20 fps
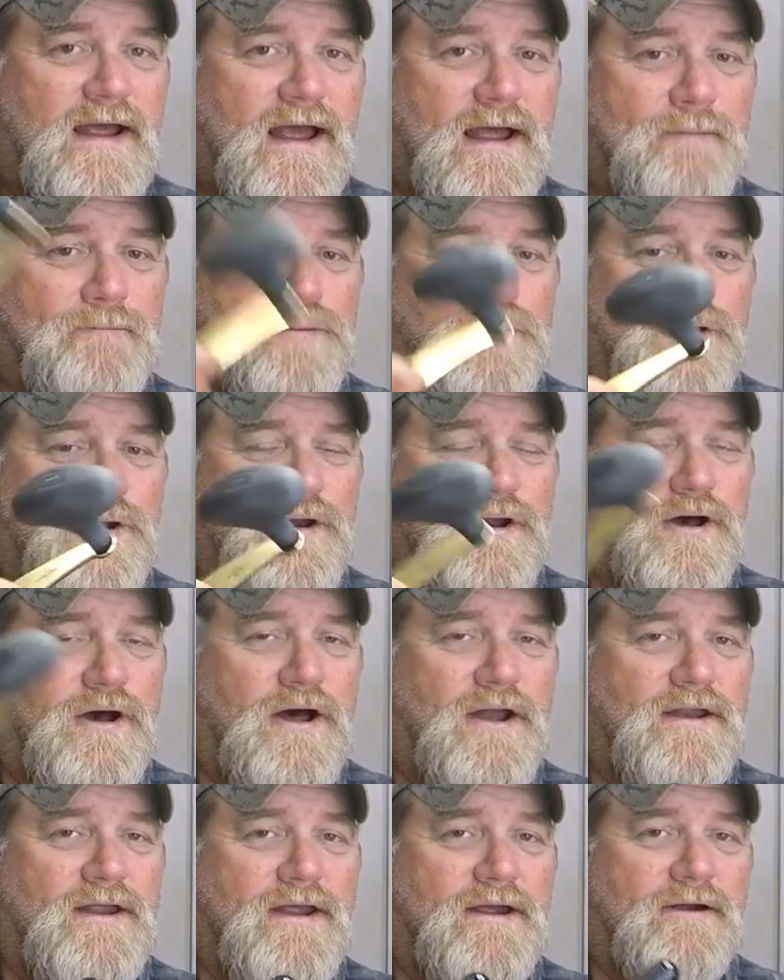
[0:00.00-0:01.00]
and put it
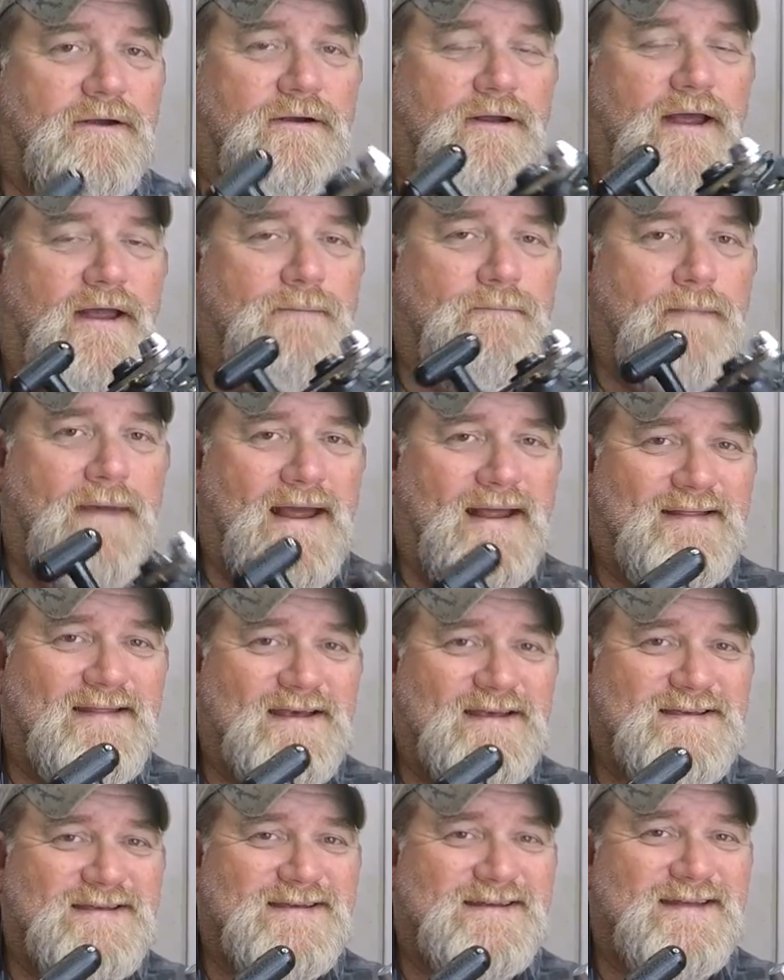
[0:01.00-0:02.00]
on here and make
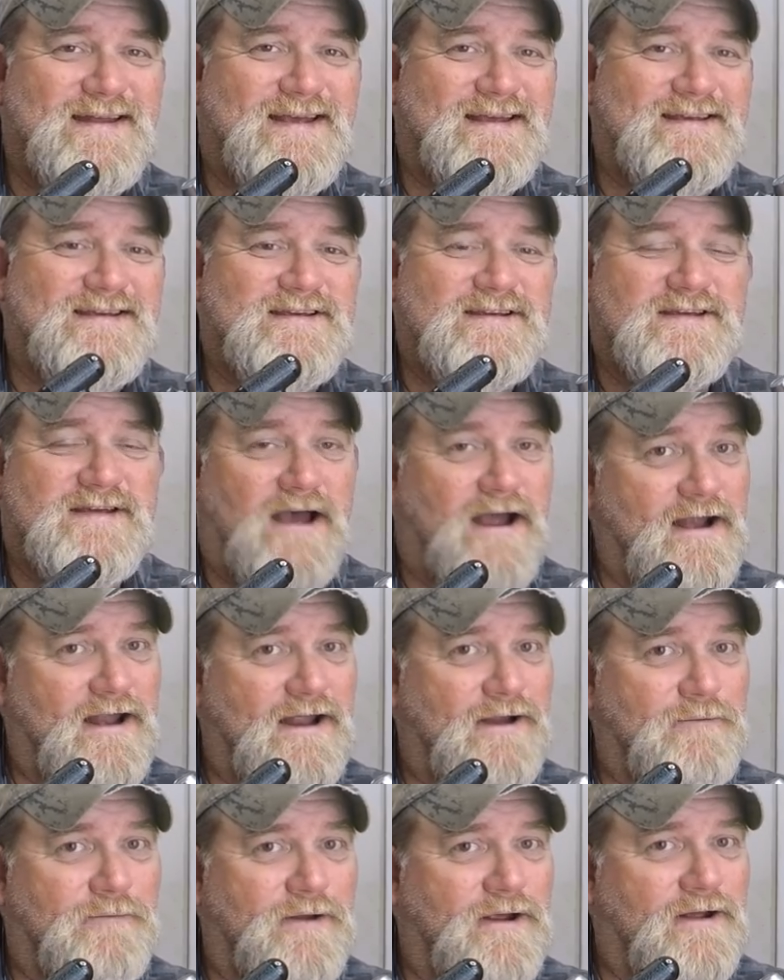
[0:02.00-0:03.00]
this an
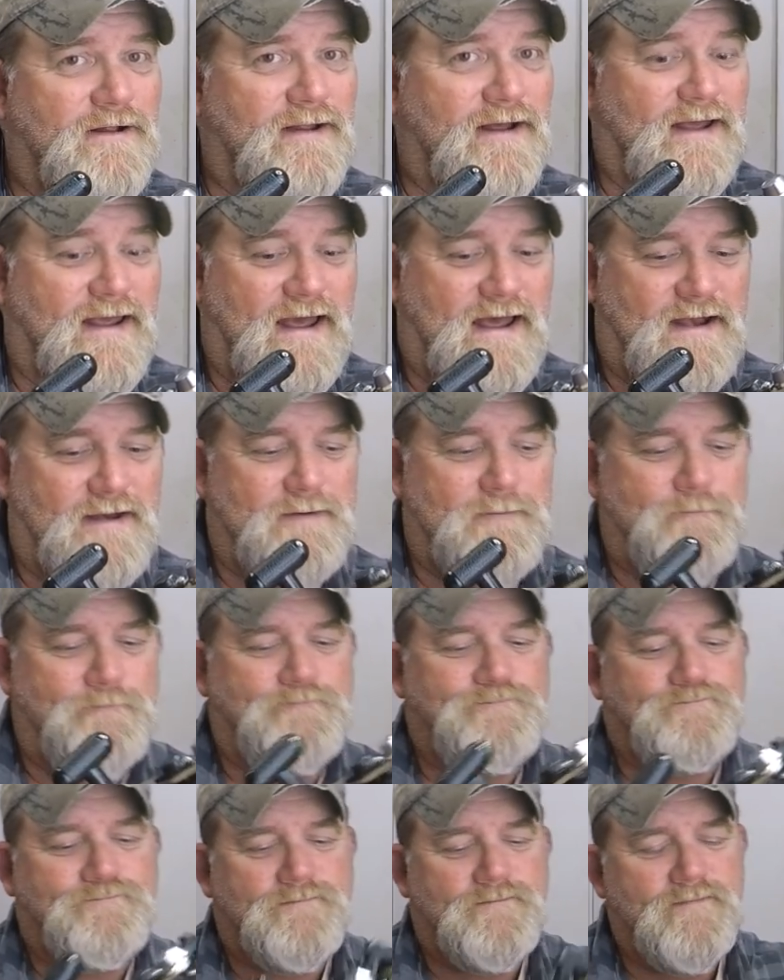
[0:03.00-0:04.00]
exciting reel again.
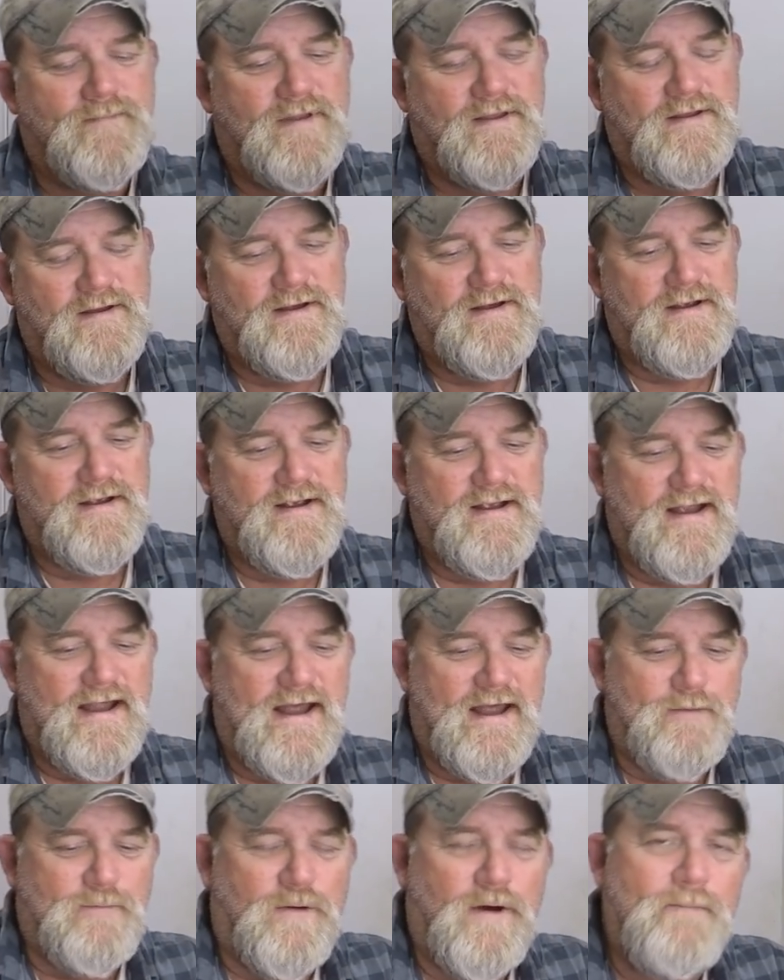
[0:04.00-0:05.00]

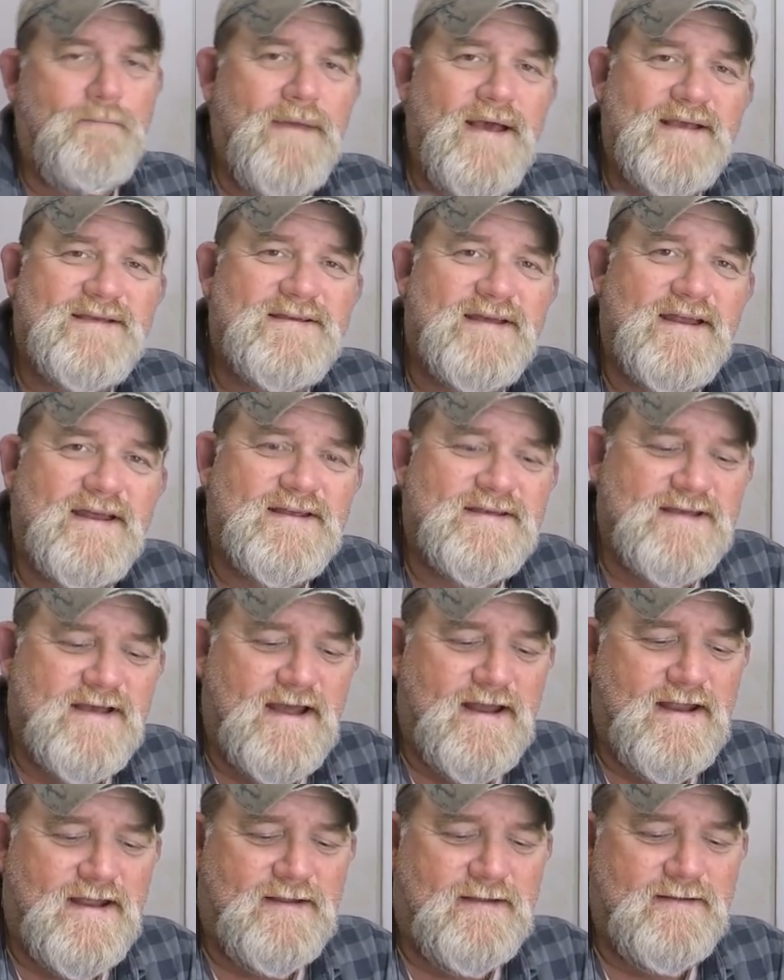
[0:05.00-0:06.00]
And what makes it
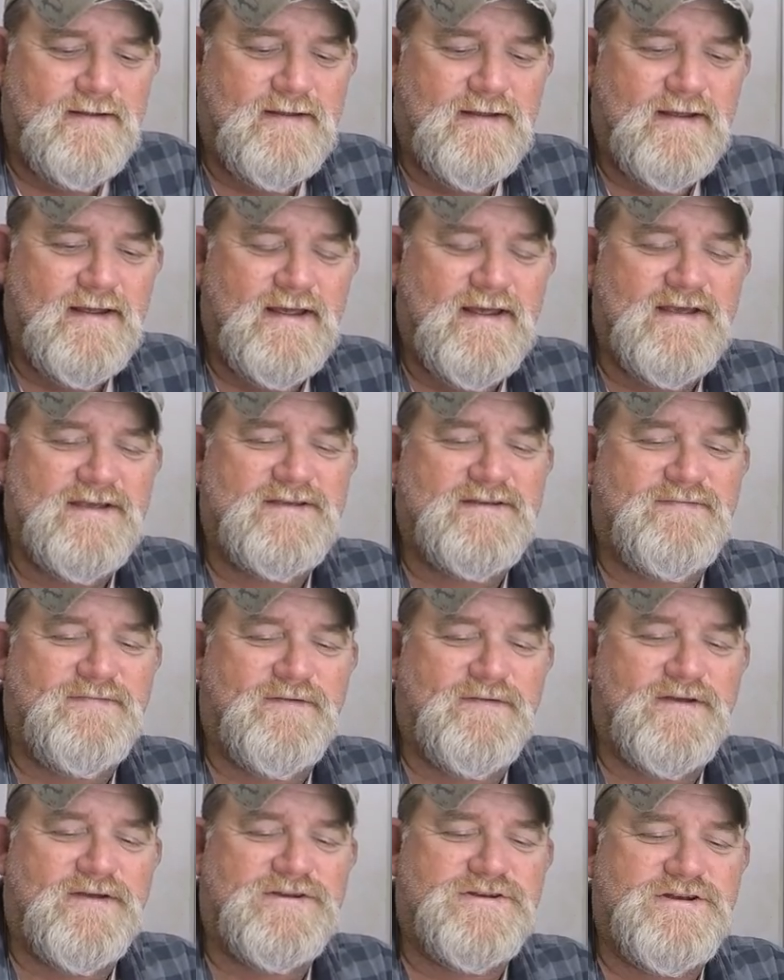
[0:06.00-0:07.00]
exciting is
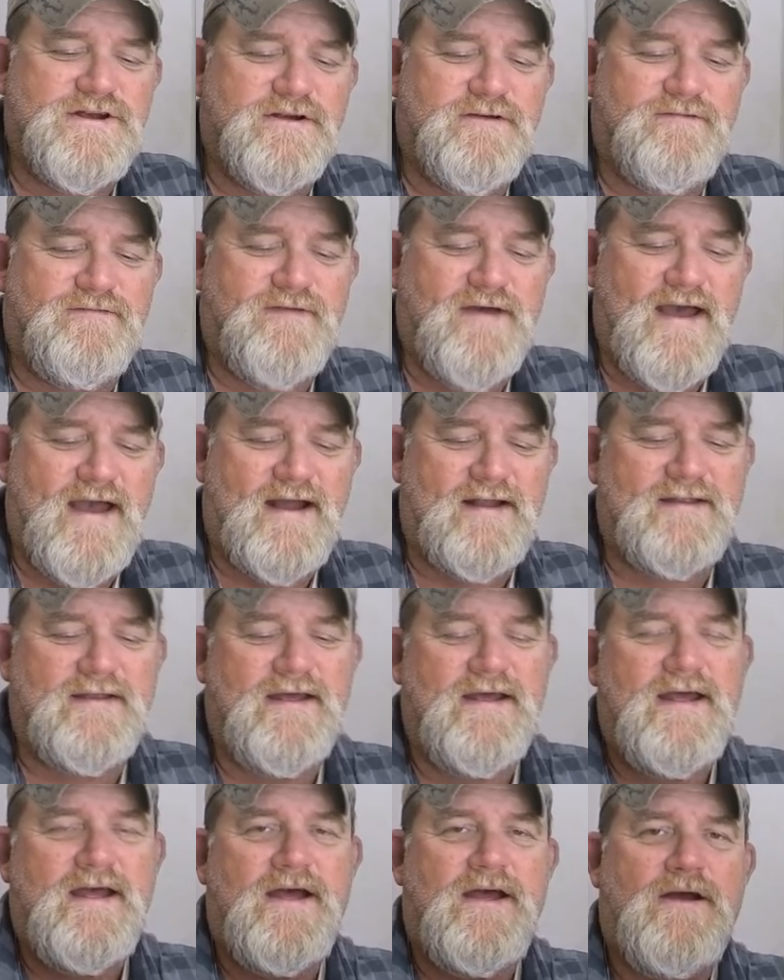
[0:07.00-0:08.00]
for the sheer fact
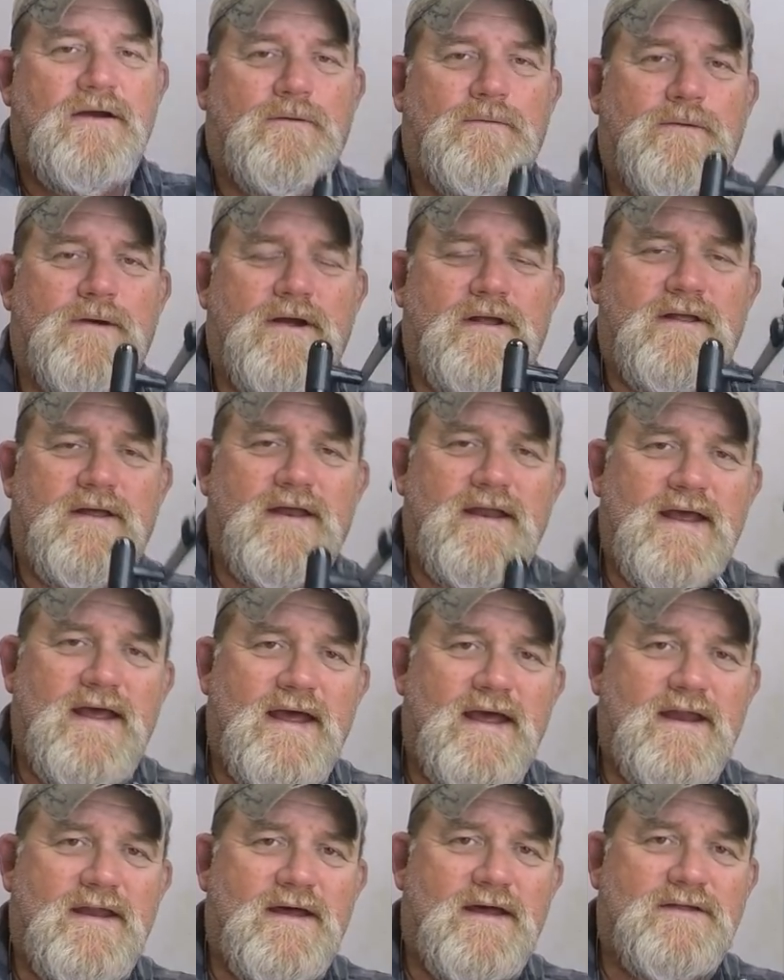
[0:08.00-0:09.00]
reeling
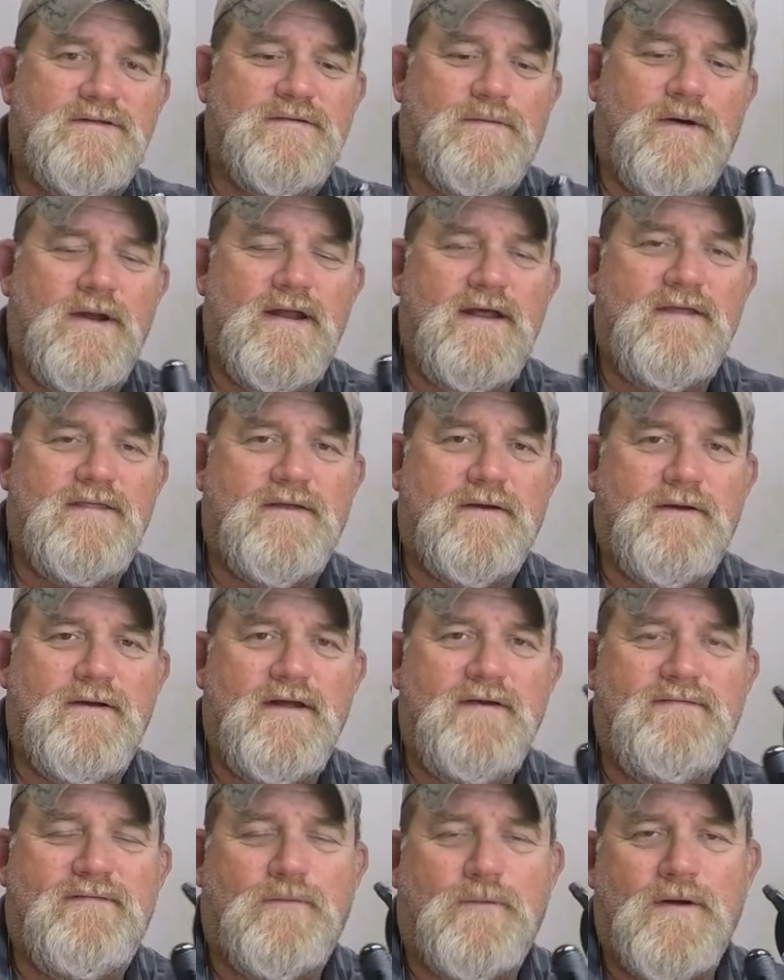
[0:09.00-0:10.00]
in a 20,
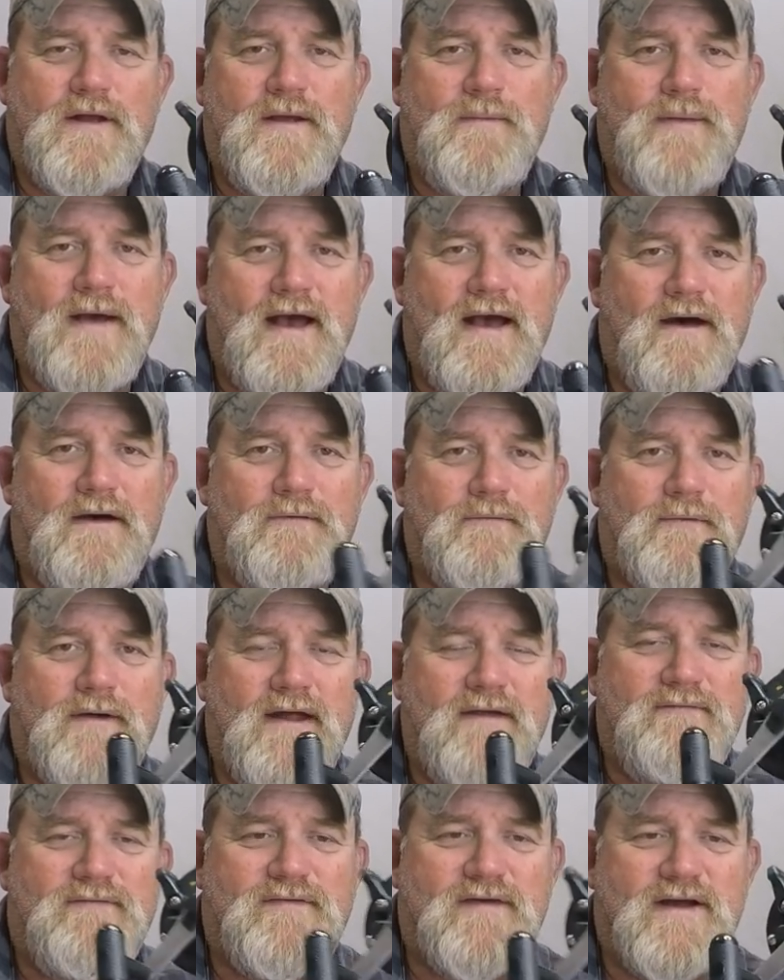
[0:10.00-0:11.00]
30, 40 pound
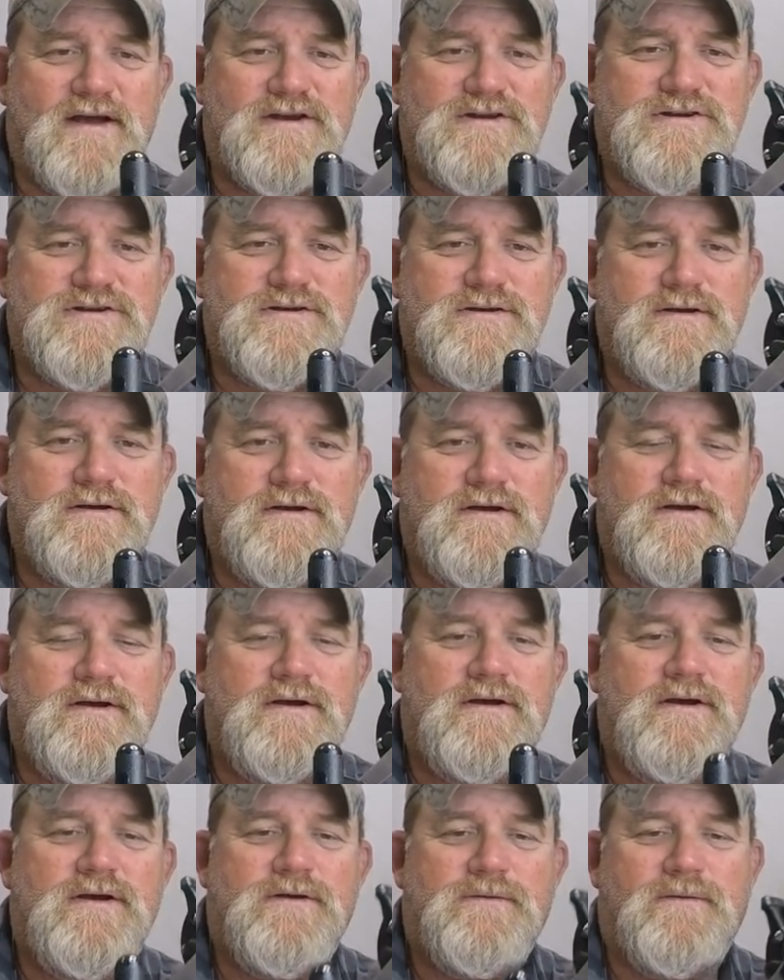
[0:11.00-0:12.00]
redfish
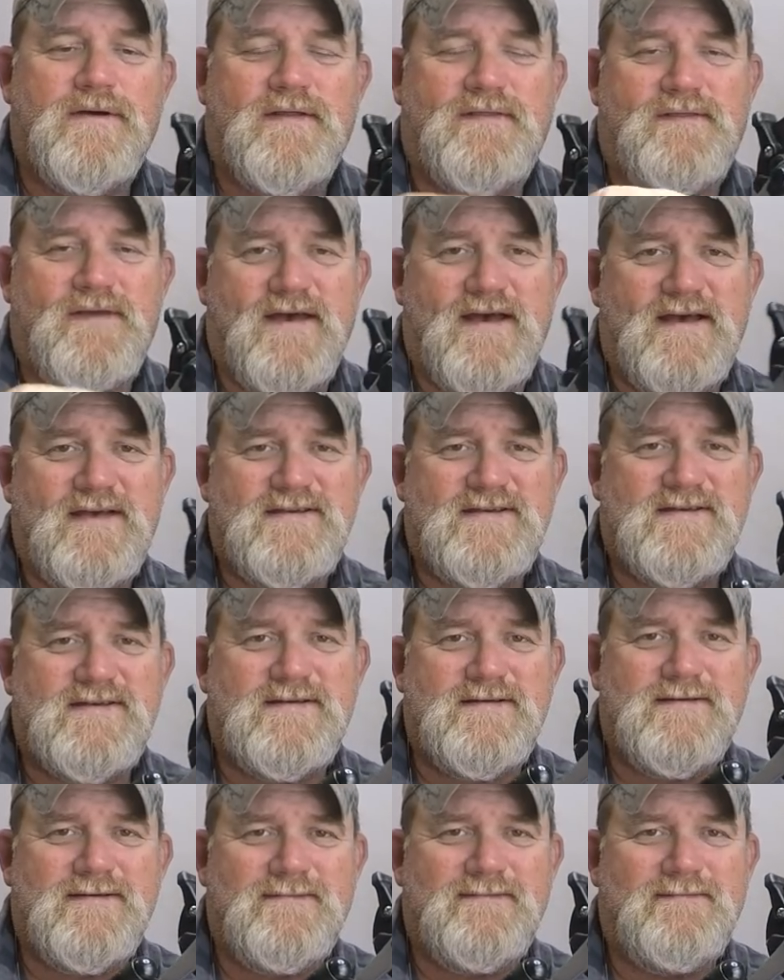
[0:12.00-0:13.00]
with
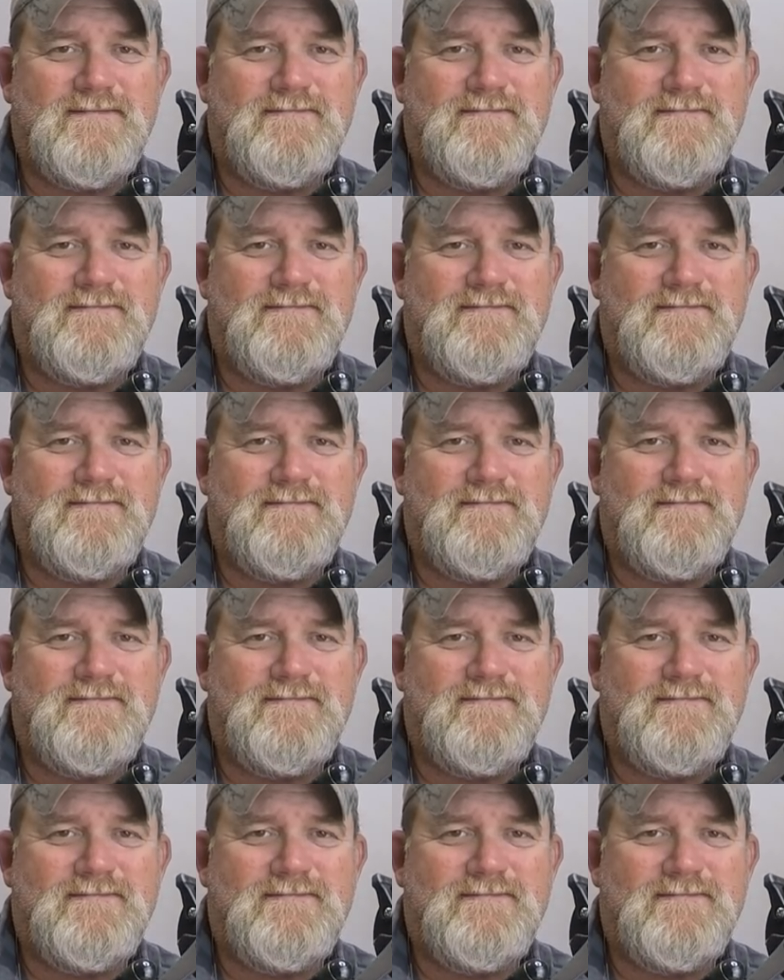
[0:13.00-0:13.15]
this,